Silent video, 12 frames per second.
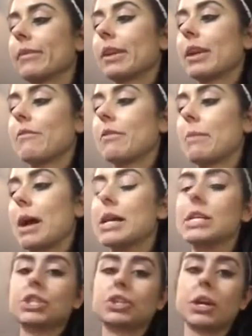given my
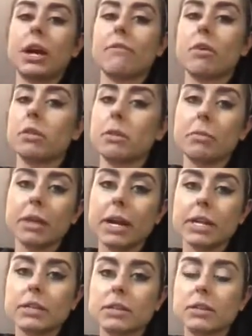history, I've only
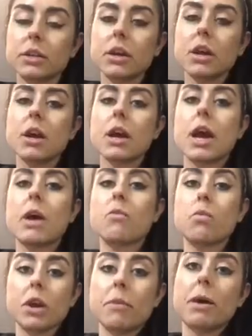placed at
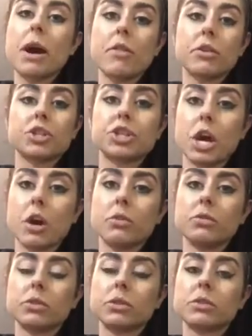one of my other
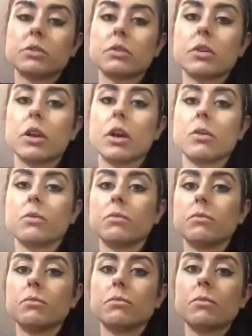shows,
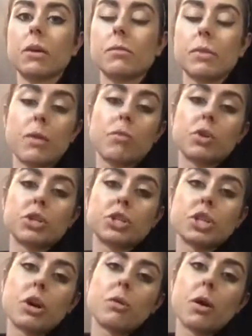at one
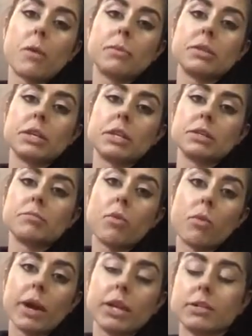show up until this
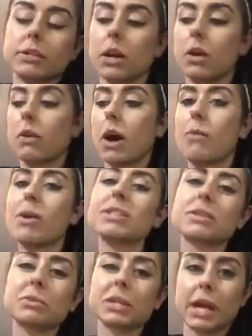point. So I
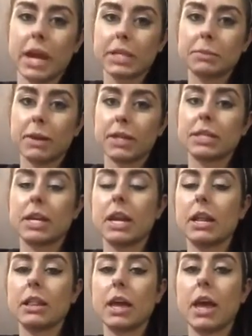wasn't really expecting
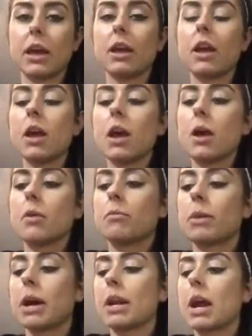anything,
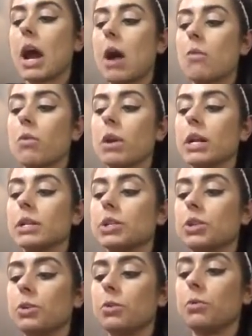but I wanted
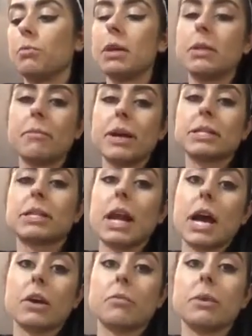to be the best that
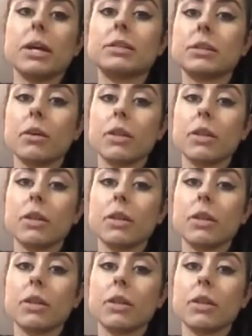I could be. So